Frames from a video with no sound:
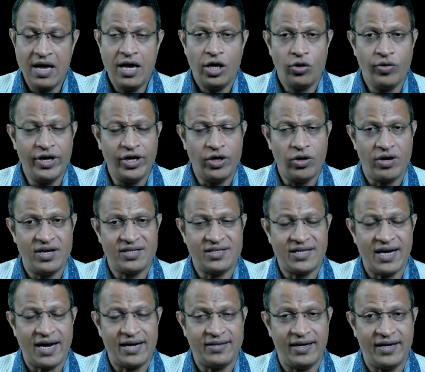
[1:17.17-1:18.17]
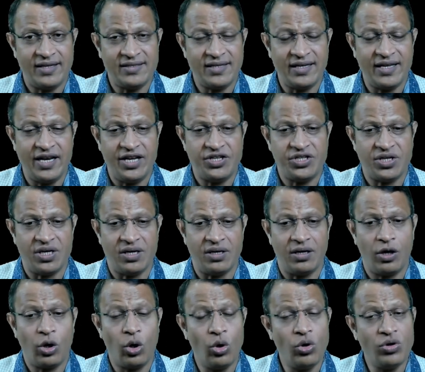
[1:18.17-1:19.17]
You need to understand the designation
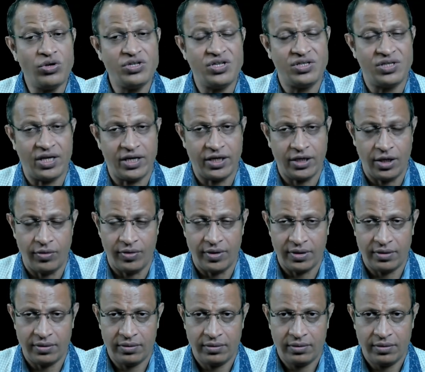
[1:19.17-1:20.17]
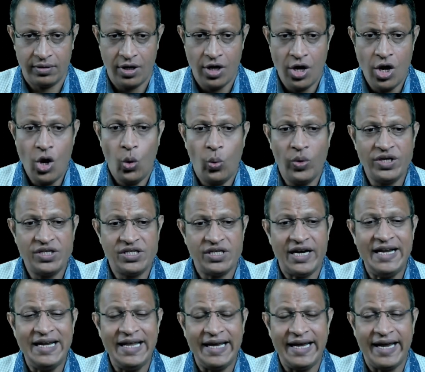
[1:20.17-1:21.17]
closed circuit, which
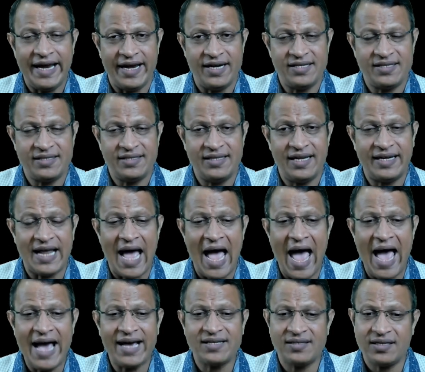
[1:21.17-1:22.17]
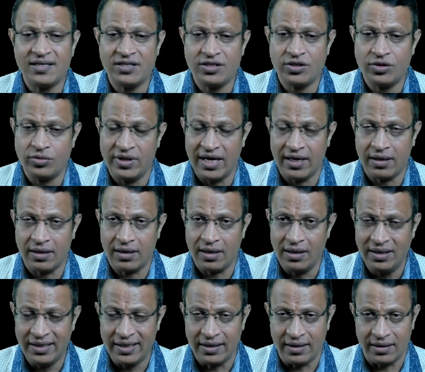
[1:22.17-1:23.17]
indicates that access to their
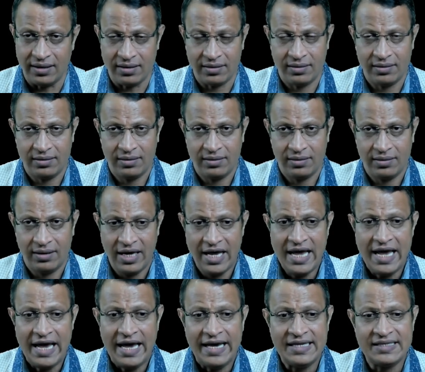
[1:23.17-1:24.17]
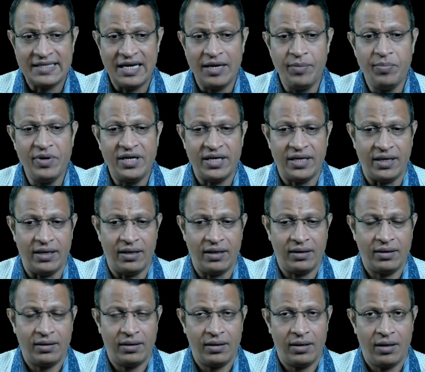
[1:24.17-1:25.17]
content is limited
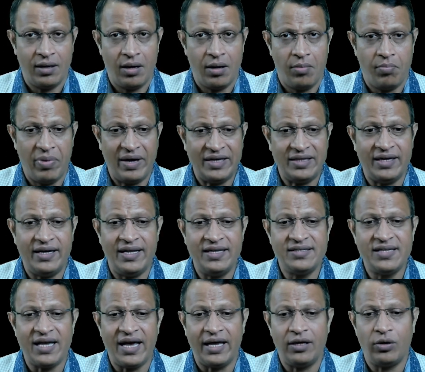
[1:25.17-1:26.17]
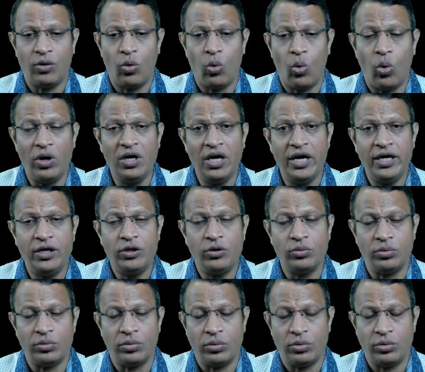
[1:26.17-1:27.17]
by the design only
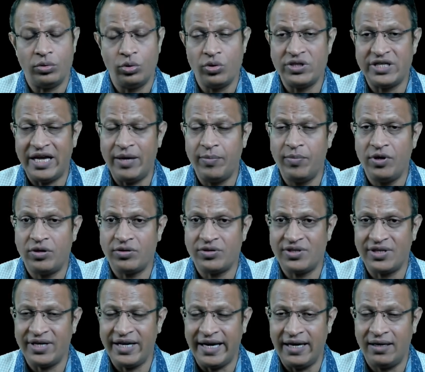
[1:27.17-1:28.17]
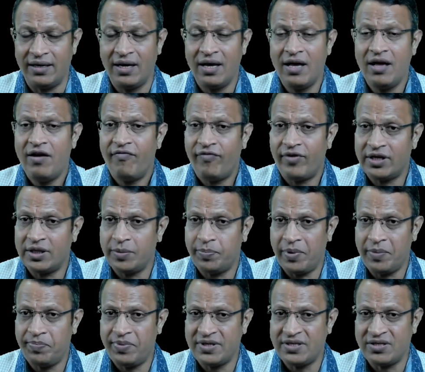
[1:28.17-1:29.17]
to those able to see it for the
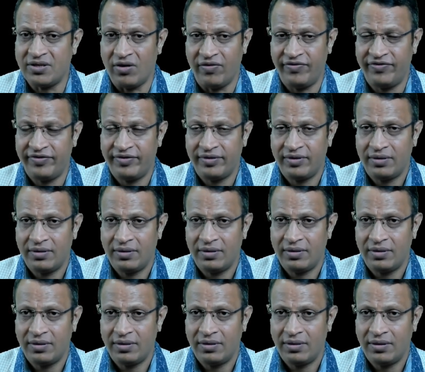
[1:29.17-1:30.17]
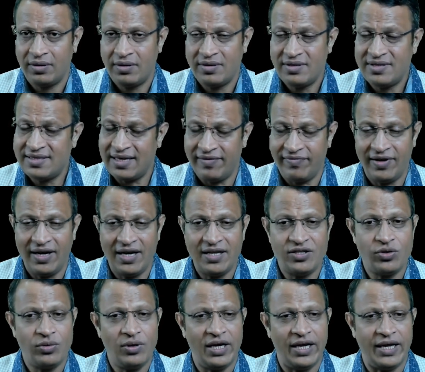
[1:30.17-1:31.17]
purpose of surveillance
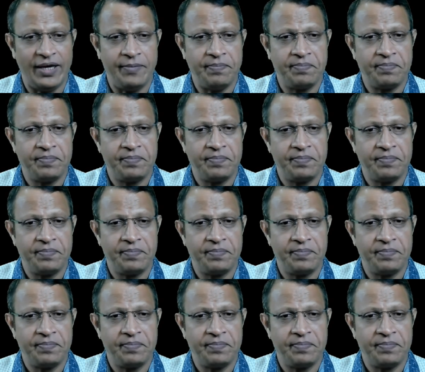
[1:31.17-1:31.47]
only.